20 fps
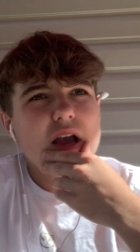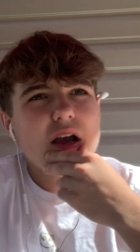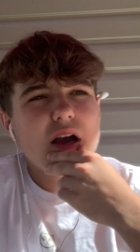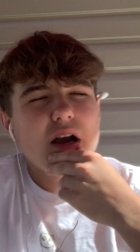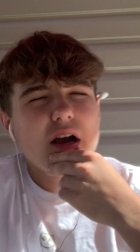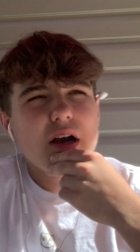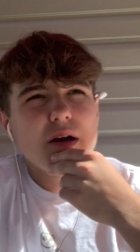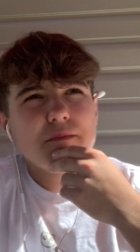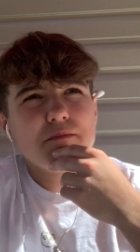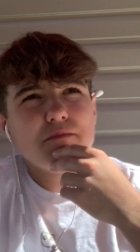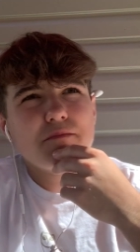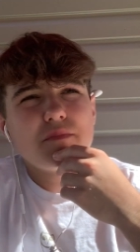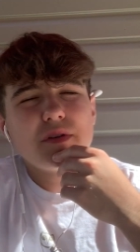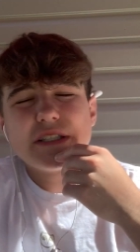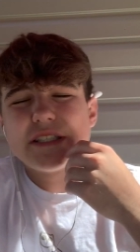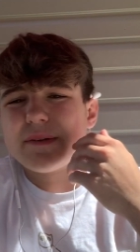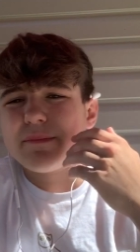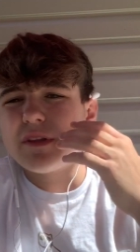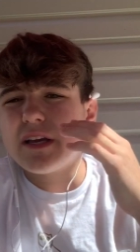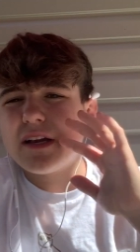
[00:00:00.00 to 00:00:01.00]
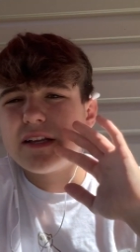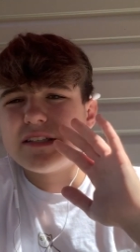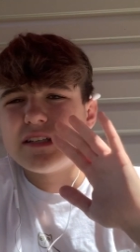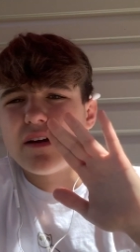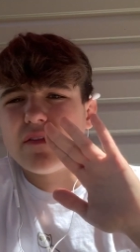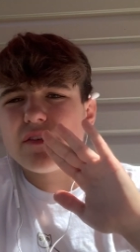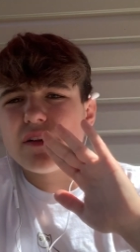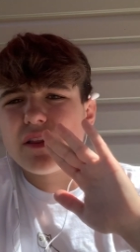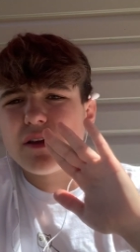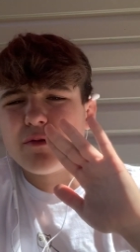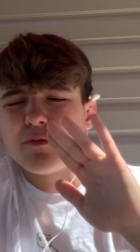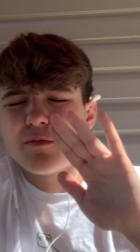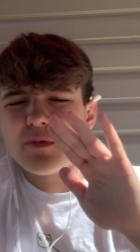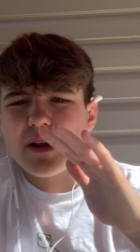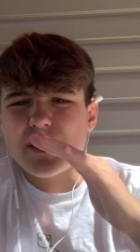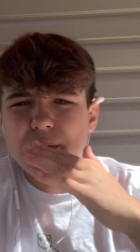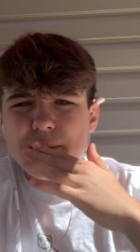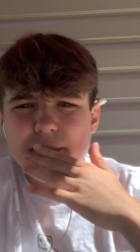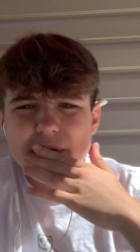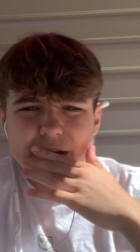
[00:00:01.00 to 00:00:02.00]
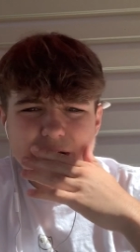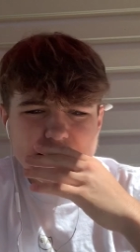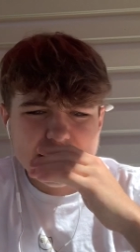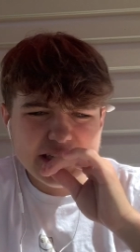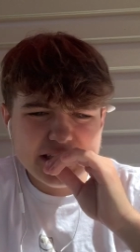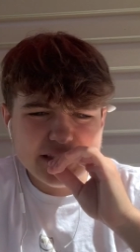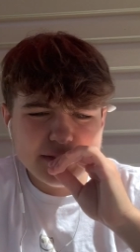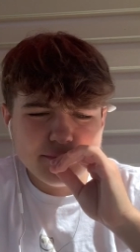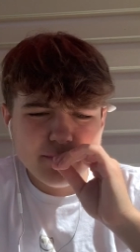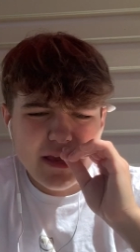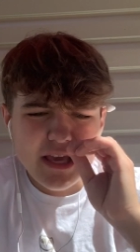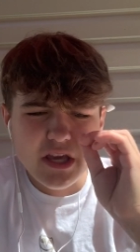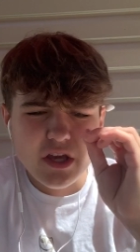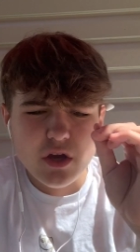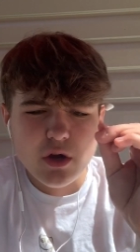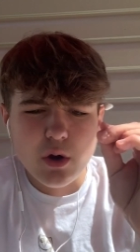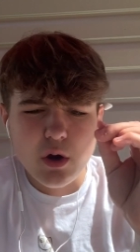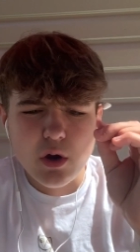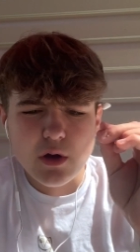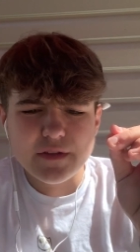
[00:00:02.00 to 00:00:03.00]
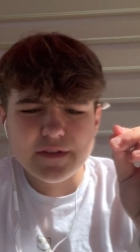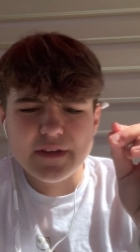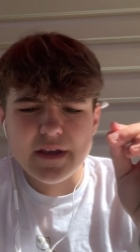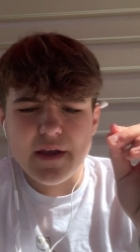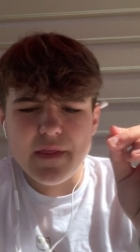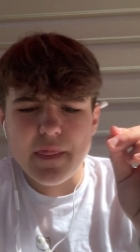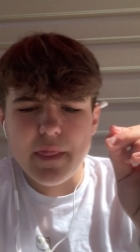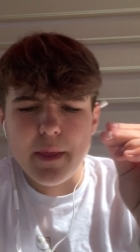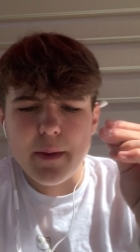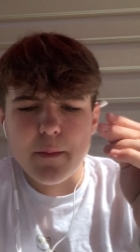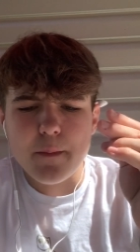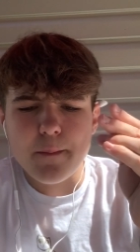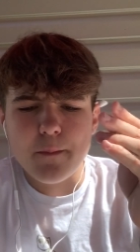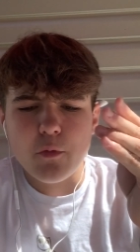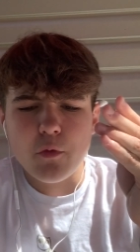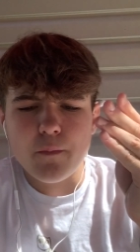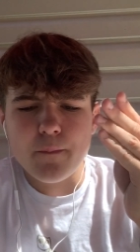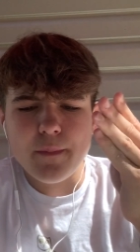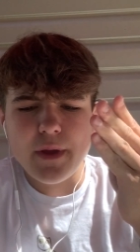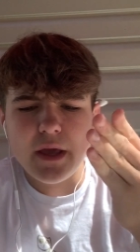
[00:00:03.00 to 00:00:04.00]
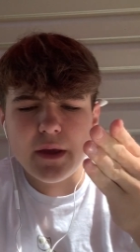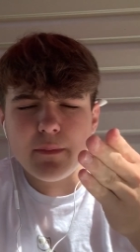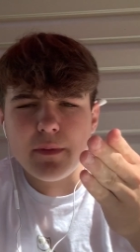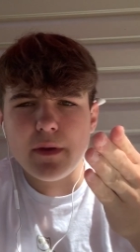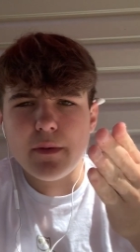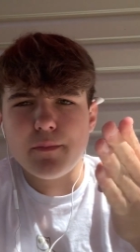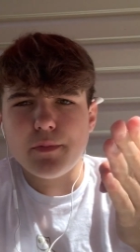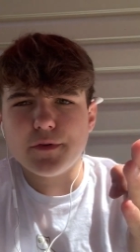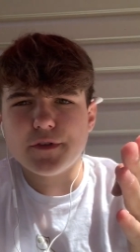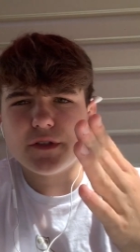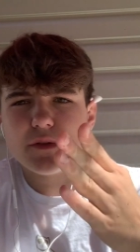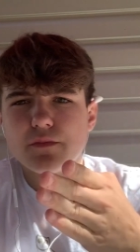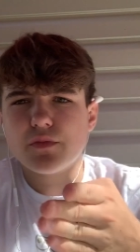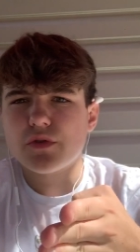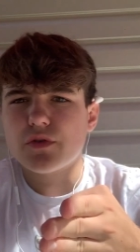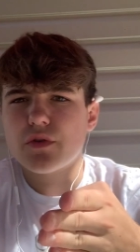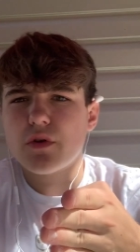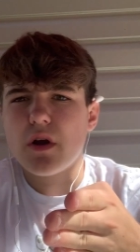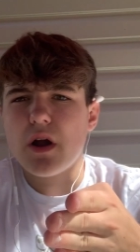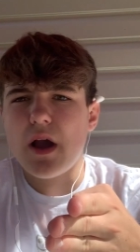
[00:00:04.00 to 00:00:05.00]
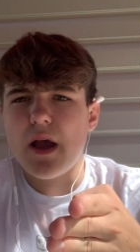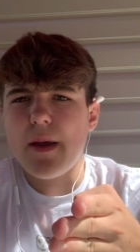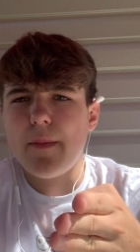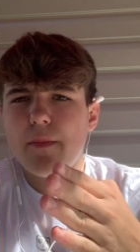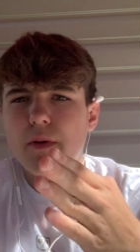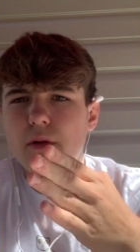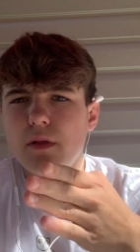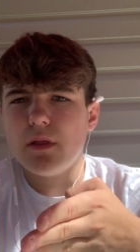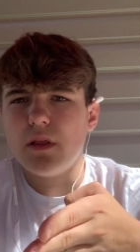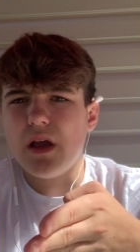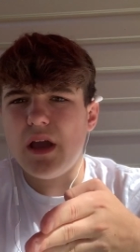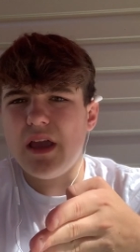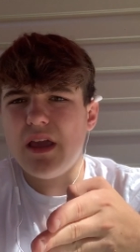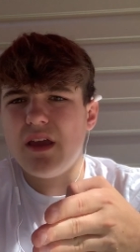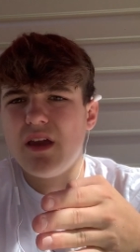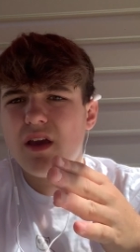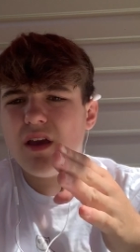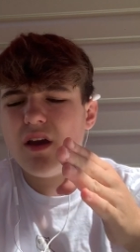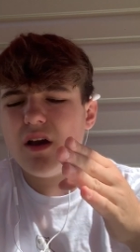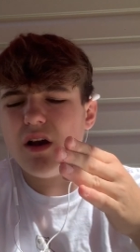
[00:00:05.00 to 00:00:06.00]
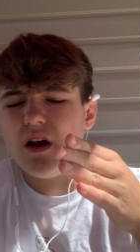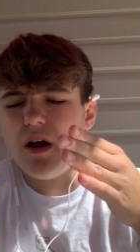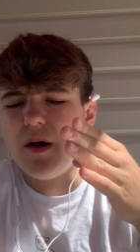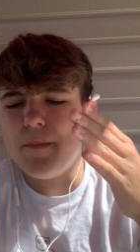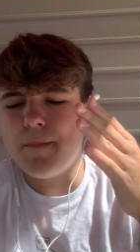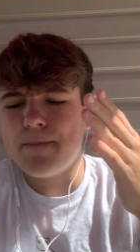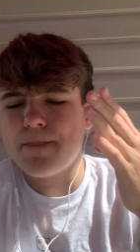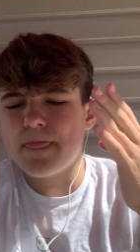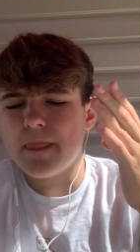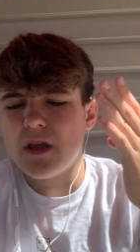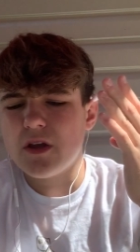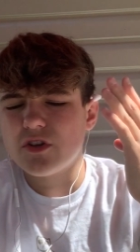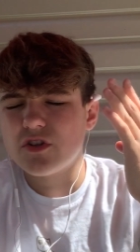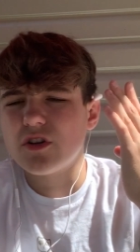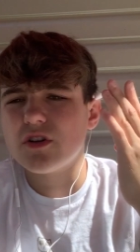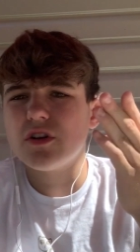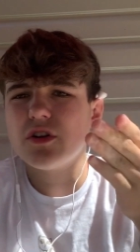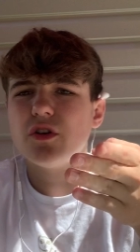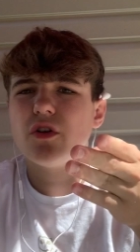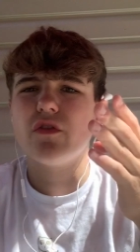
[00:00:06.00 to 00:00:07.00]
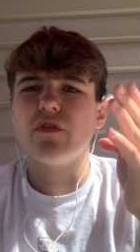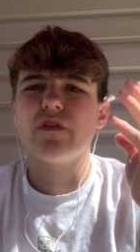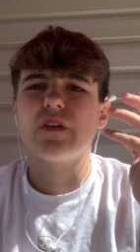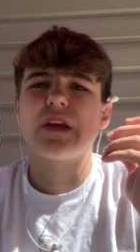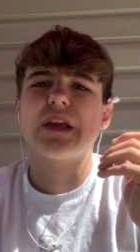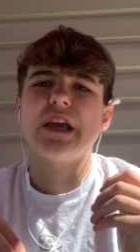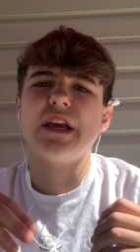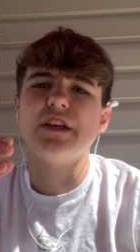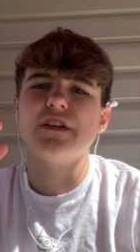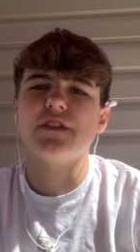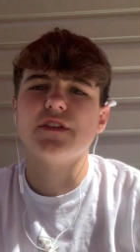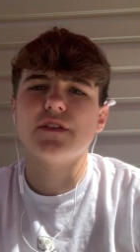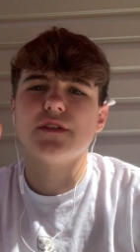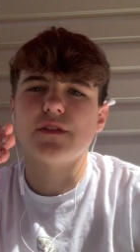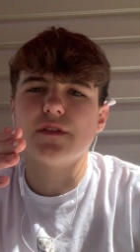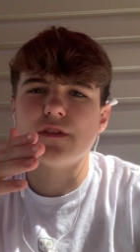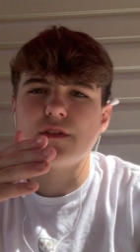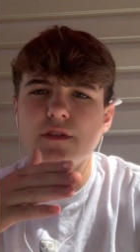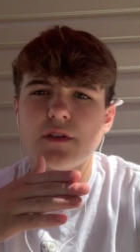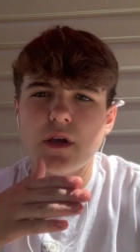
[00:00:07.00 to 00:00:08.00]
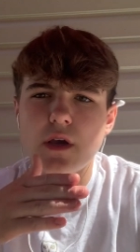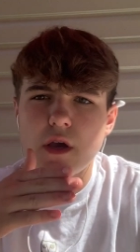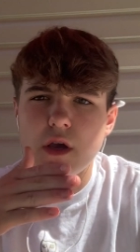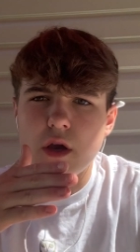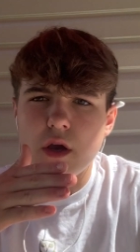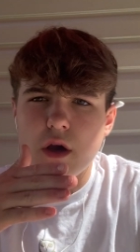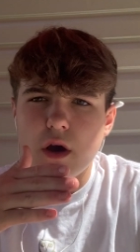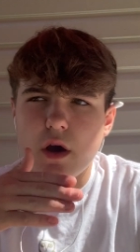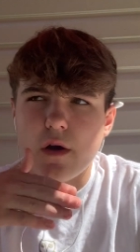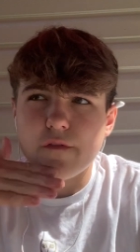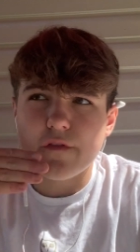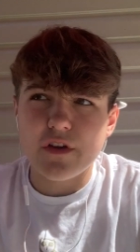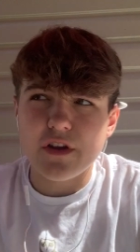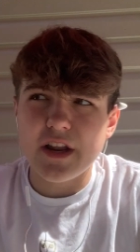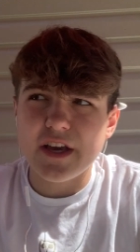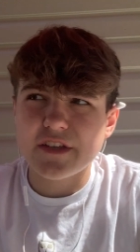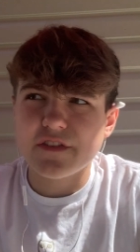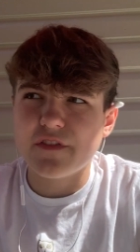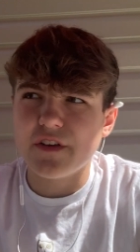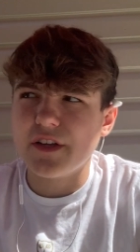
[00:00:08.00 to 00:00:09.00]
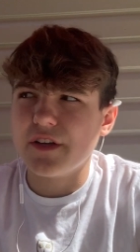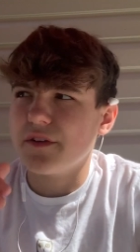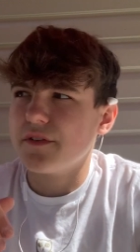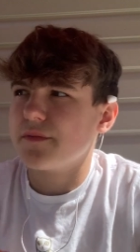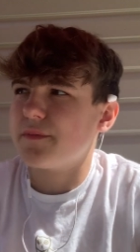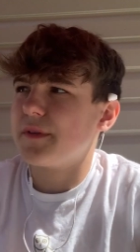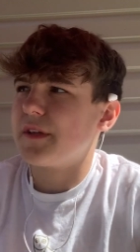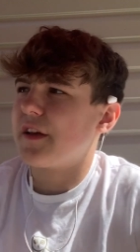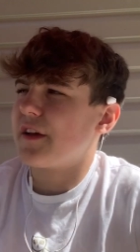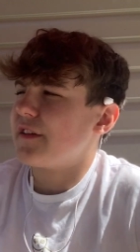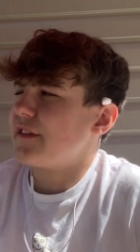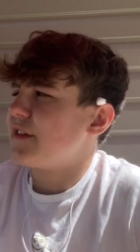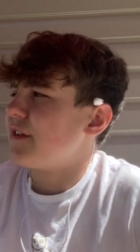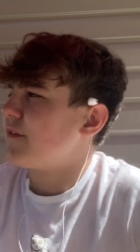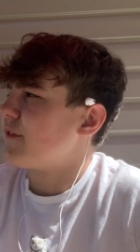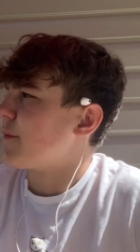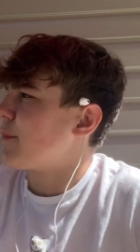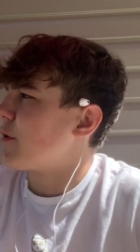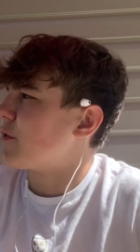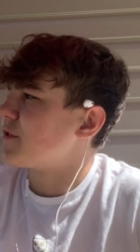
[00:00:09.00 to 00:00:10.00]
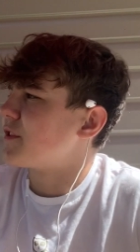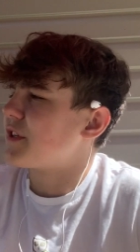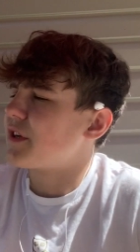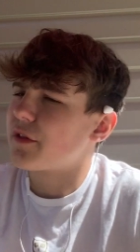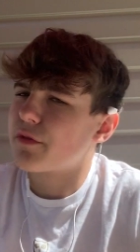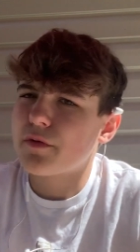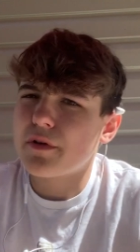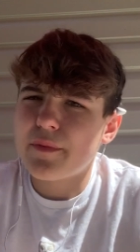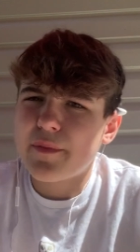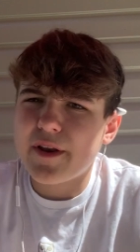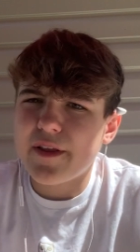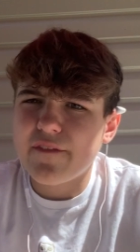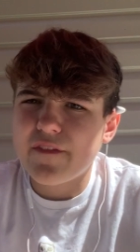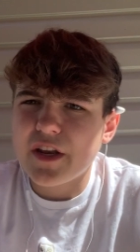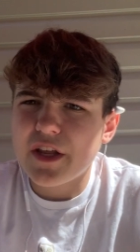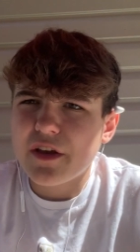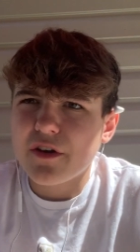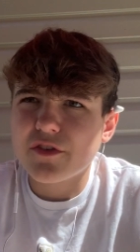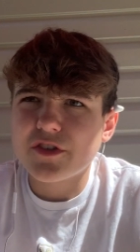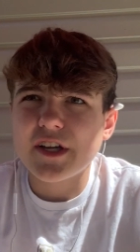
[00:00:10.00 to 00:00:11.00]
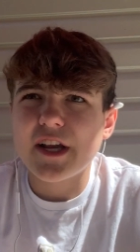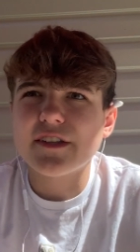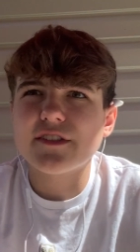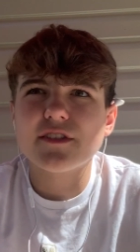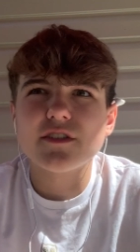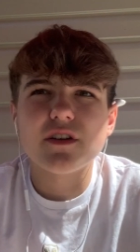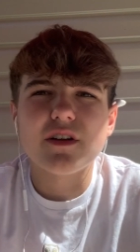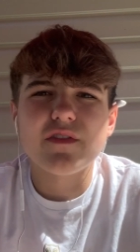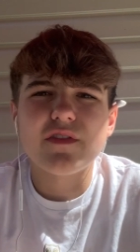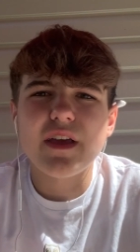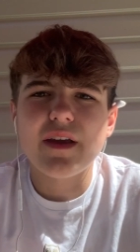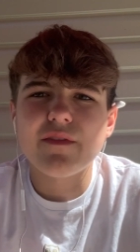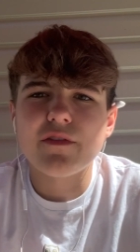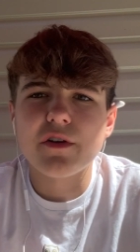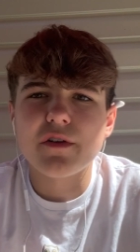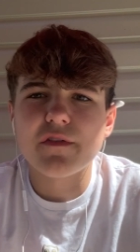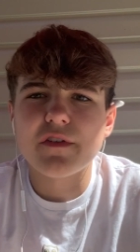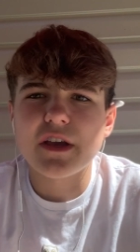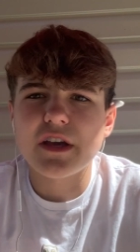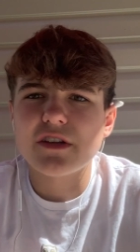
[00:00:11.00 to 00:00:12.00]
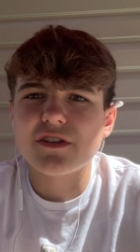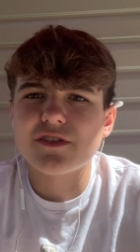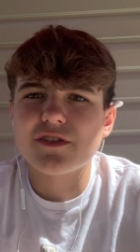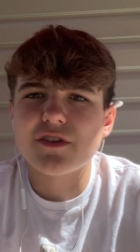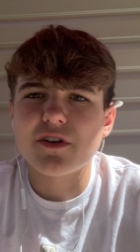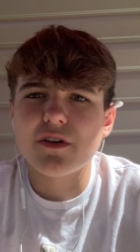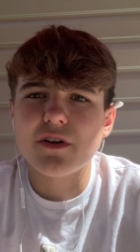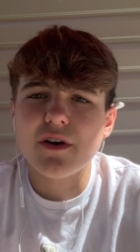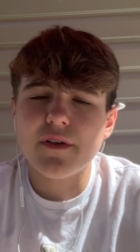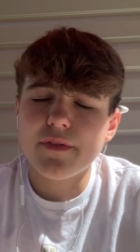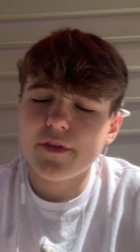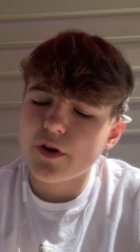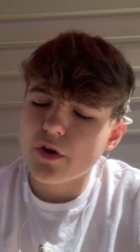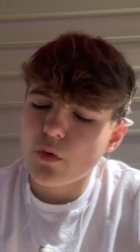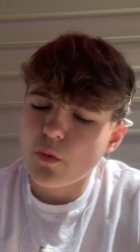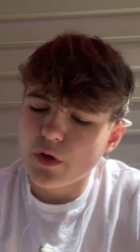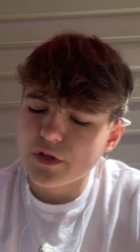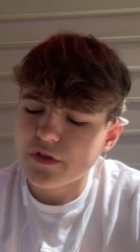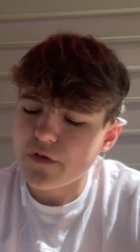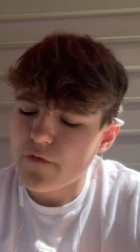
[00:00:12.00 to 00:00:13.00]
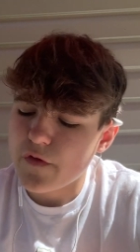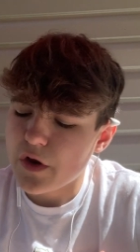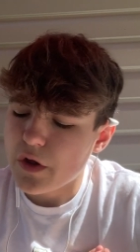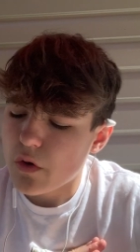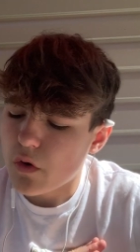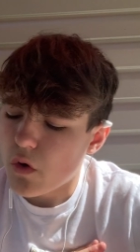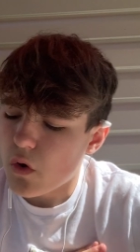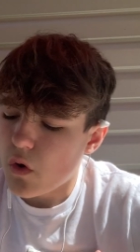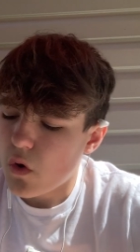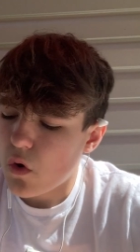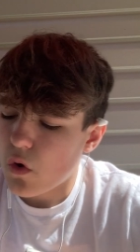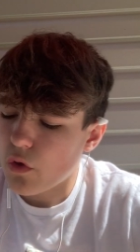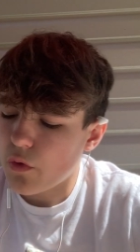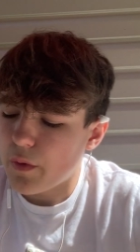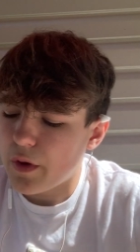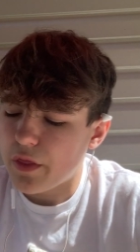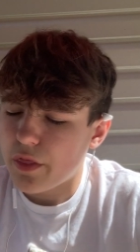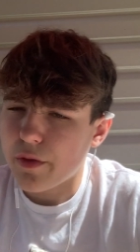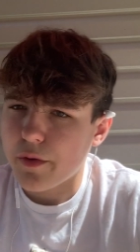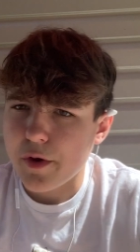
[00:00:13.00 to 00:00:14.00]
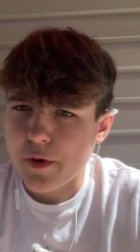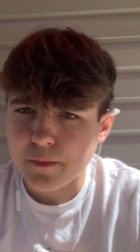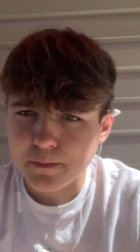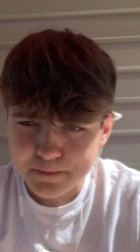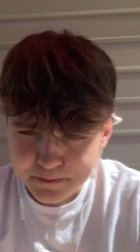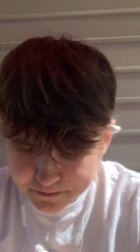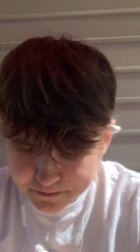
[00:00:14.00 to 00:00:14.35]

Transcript: But something I definitely recommend is make content that will make people subscribe, like turn on notifications for your next videos. Because if you're posting a 3-minute video, chances are if they have notifications turned on, they're going to watch the video all the way through.